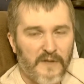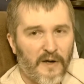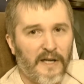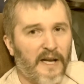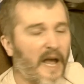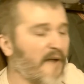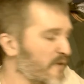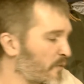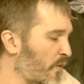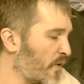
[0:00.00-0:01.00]
during and
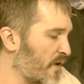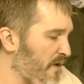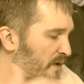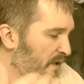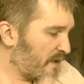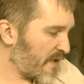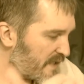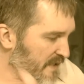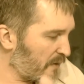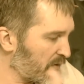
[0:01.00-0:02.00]
after the war, the
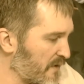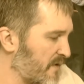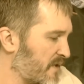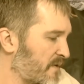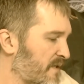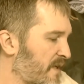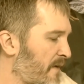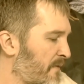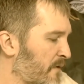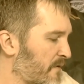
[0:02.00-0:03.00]
soldiers who
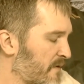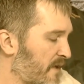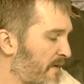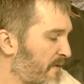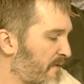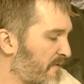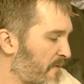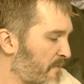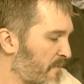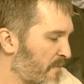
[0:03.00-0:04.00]
suffer, suffered
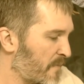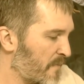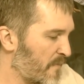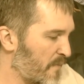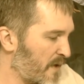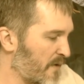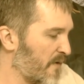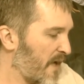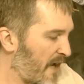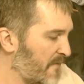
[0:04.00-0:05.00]
from
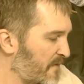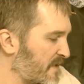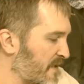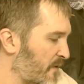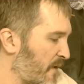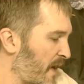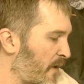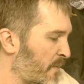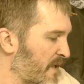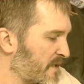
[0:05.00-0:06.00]
mental and physical
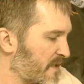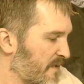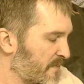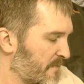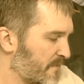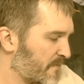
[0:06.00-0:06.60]
ailments